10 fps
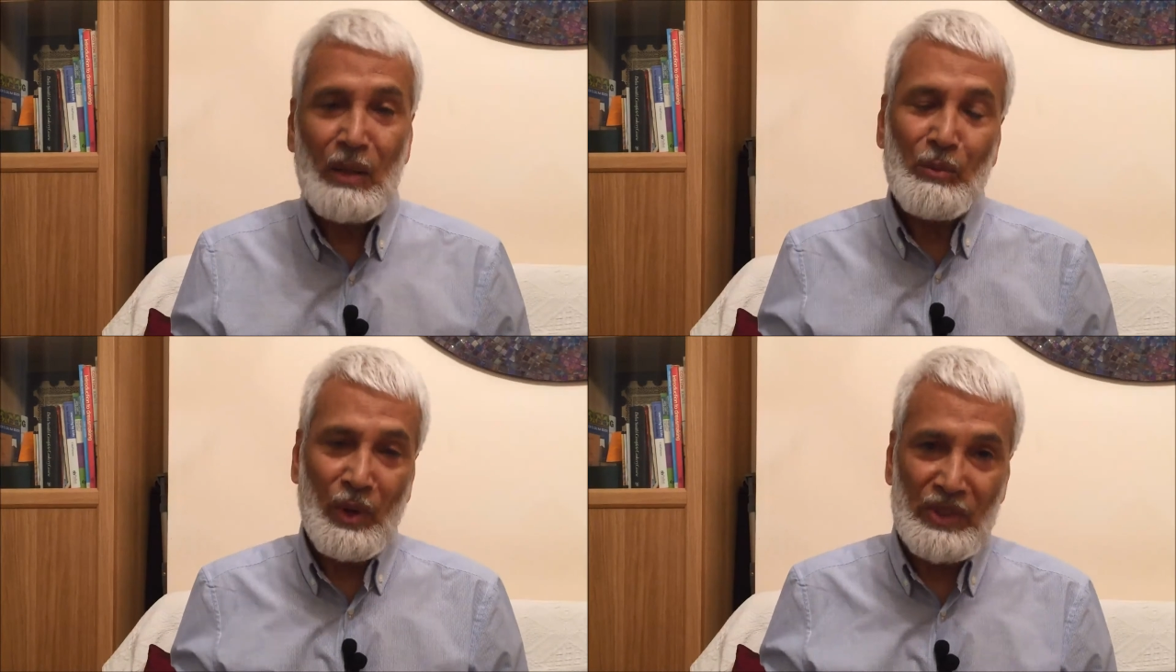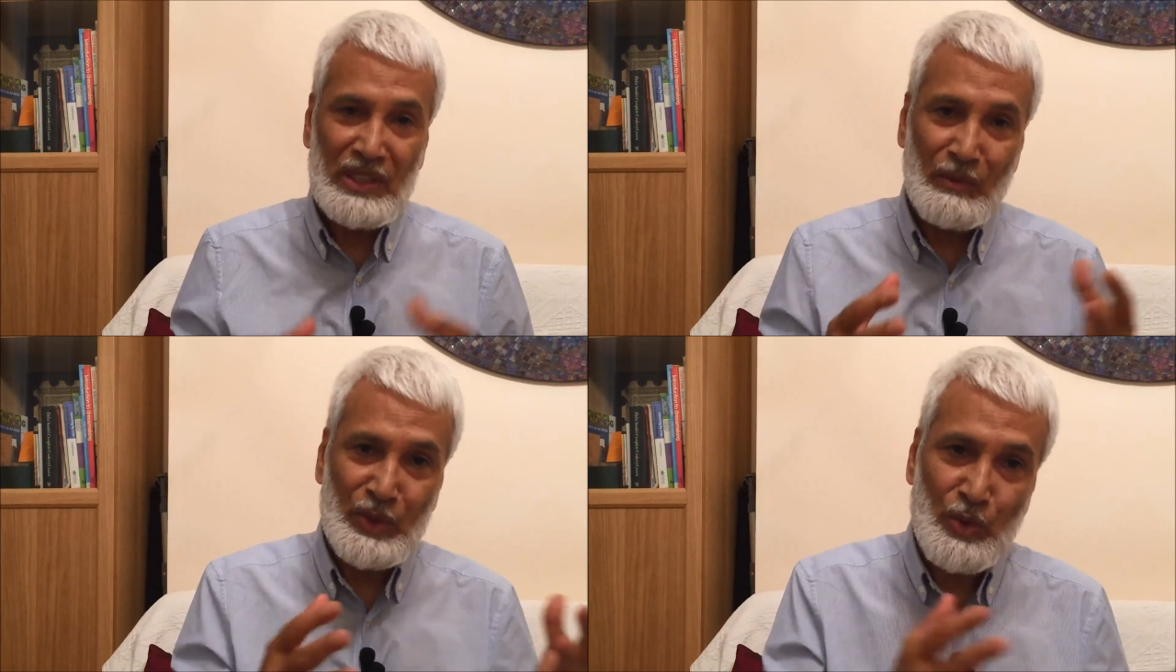probably
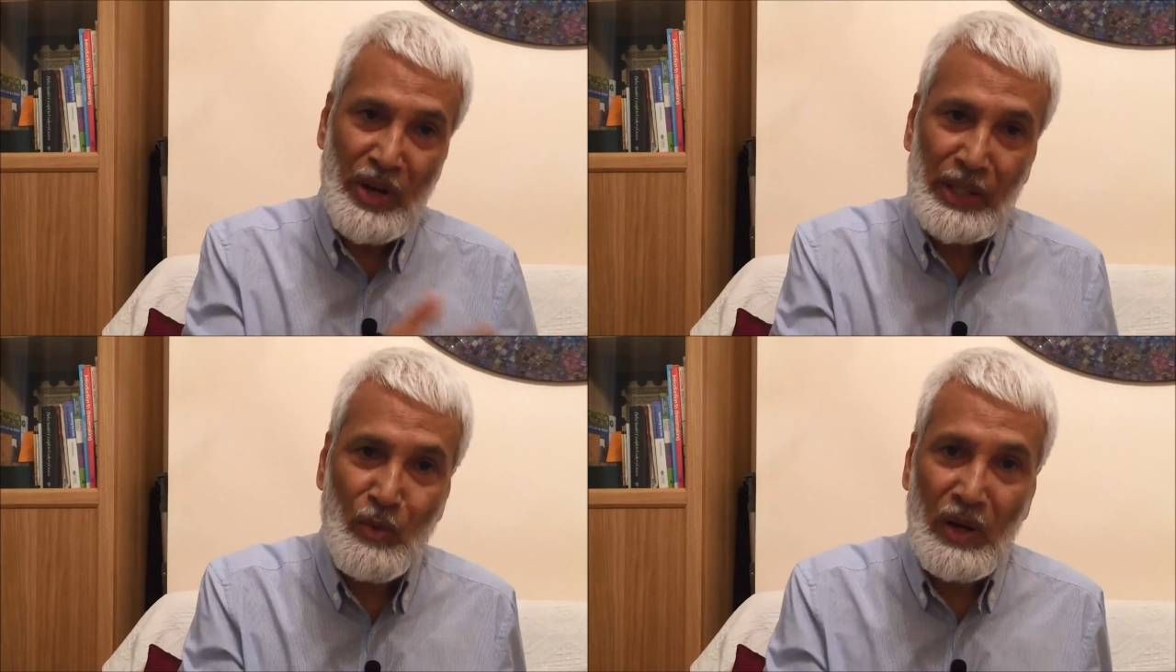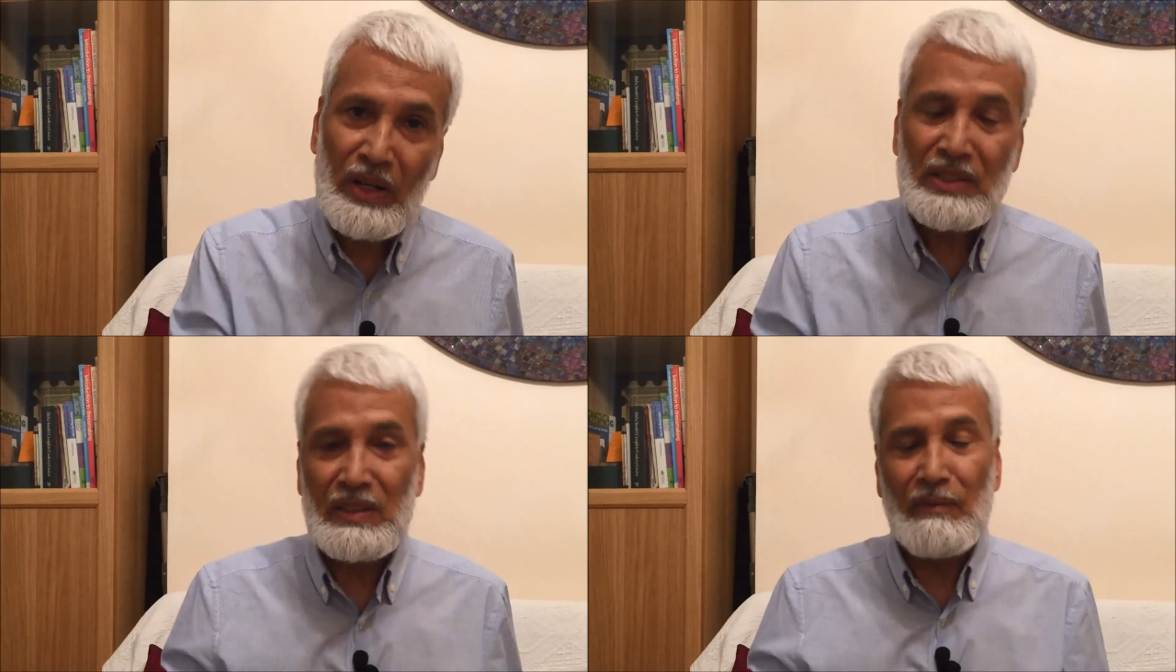some swearing
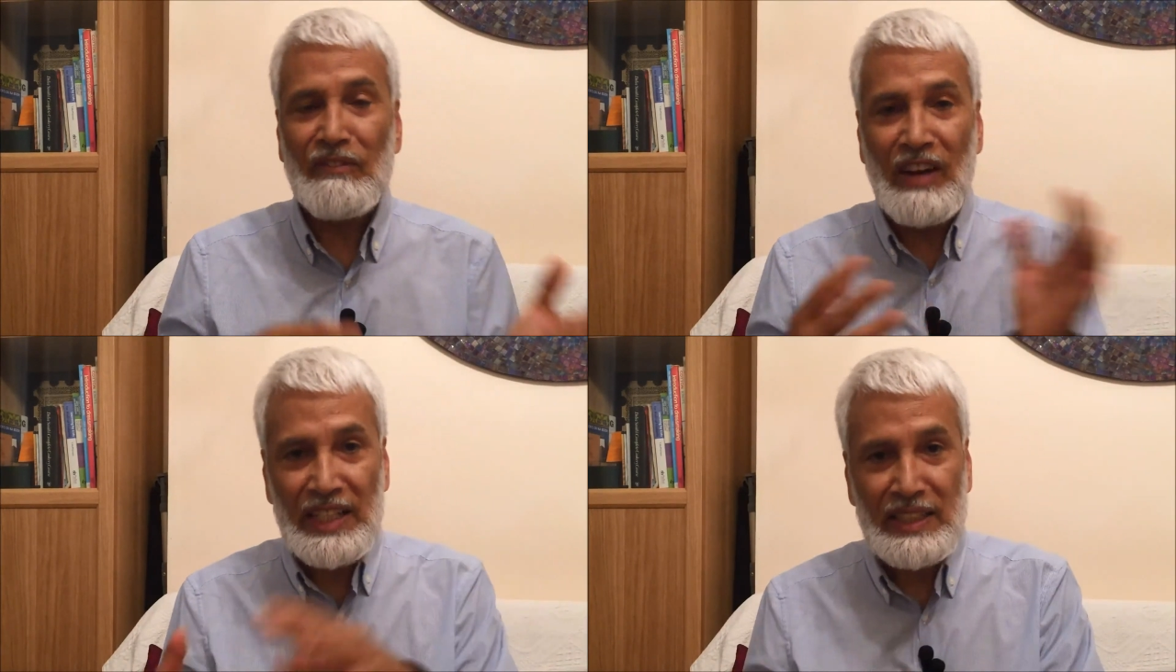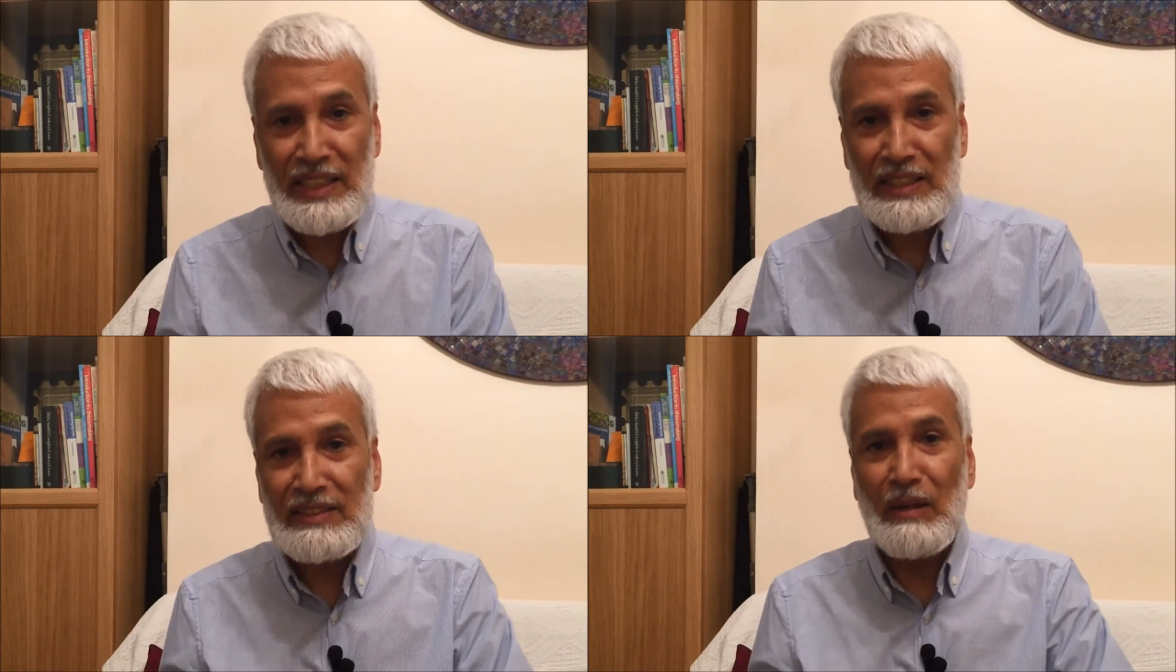words, some
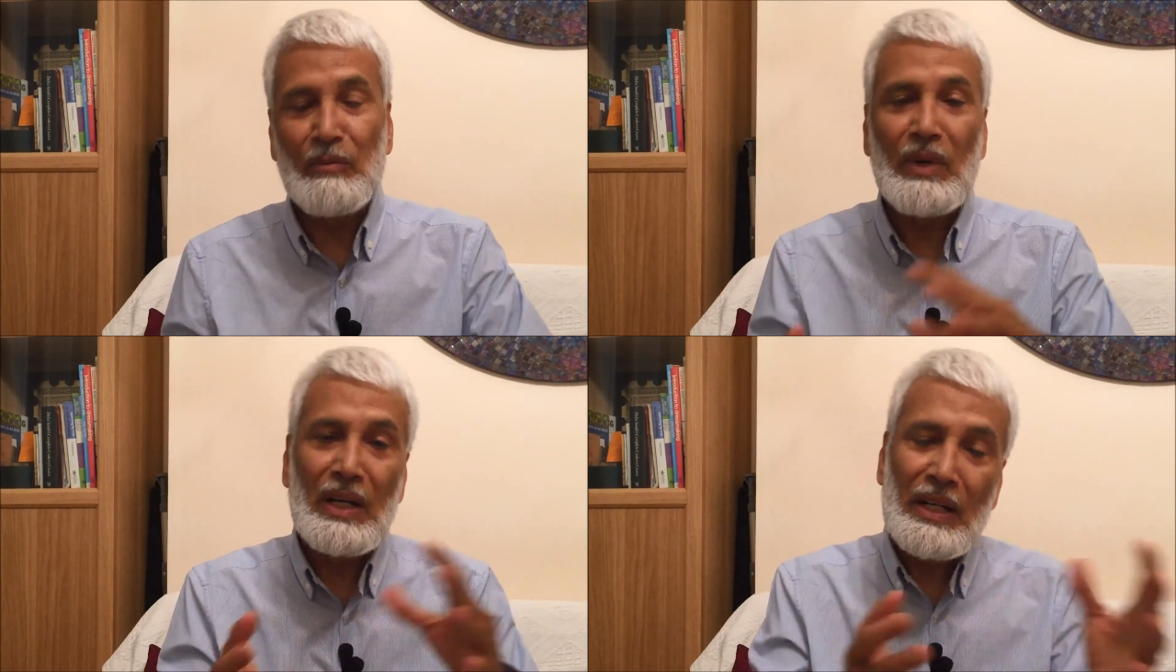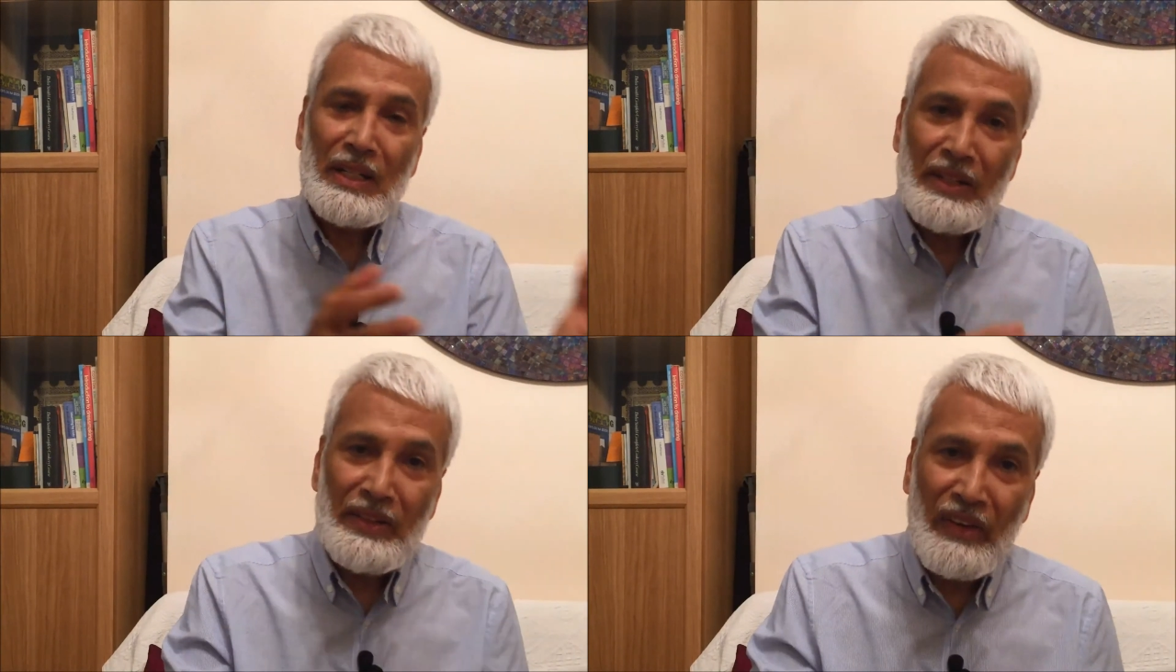fighting, some
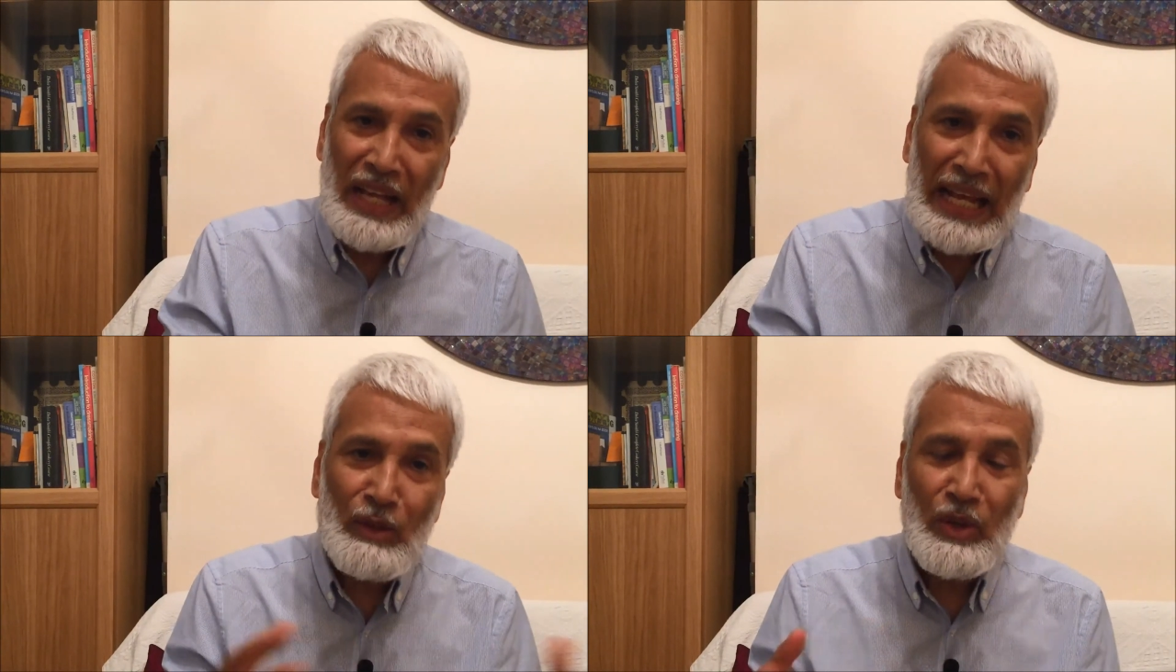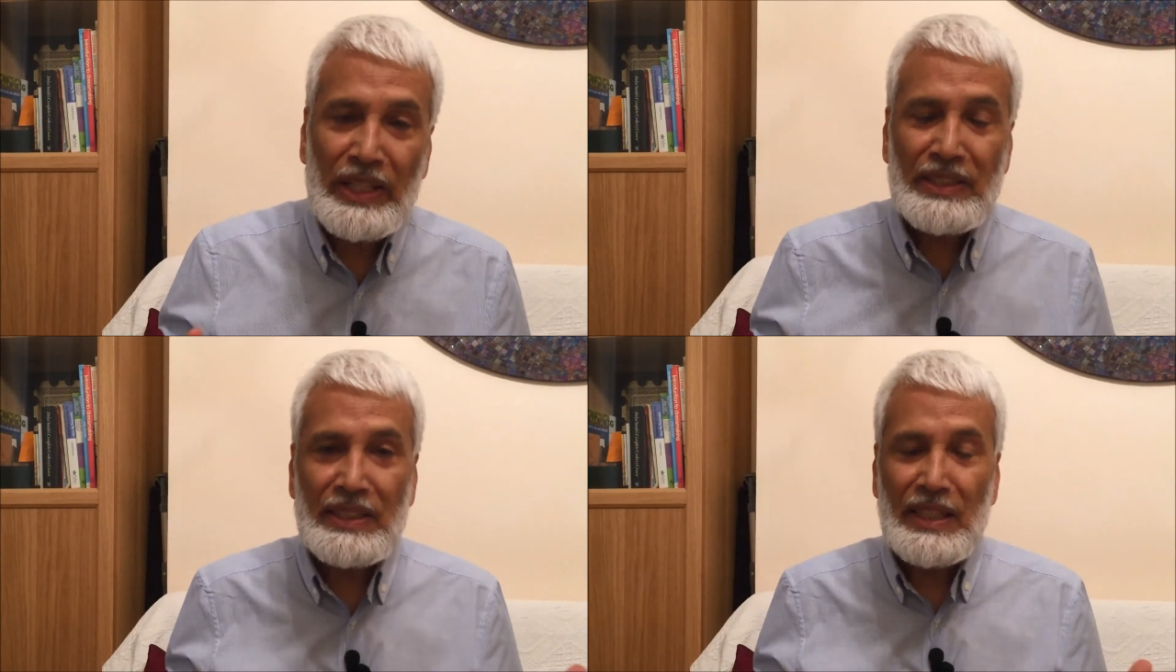
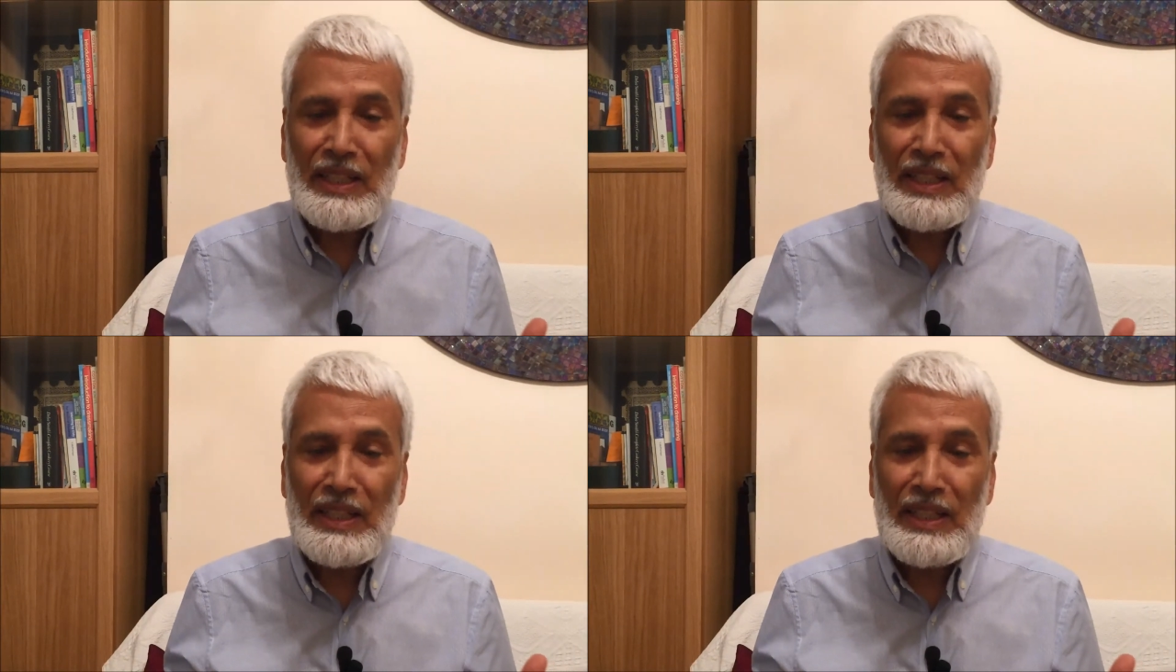language.